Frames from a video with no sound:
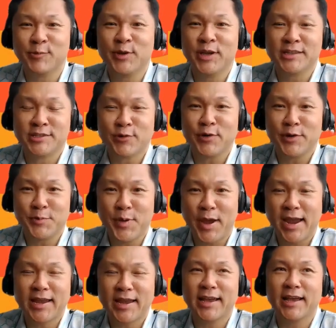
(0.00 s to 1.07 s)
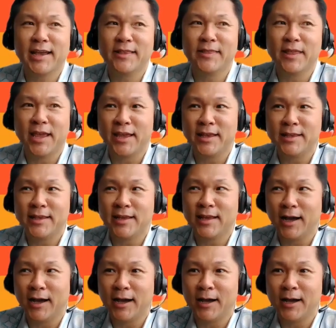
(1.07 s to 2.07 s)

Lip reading: We had 0 impact, and then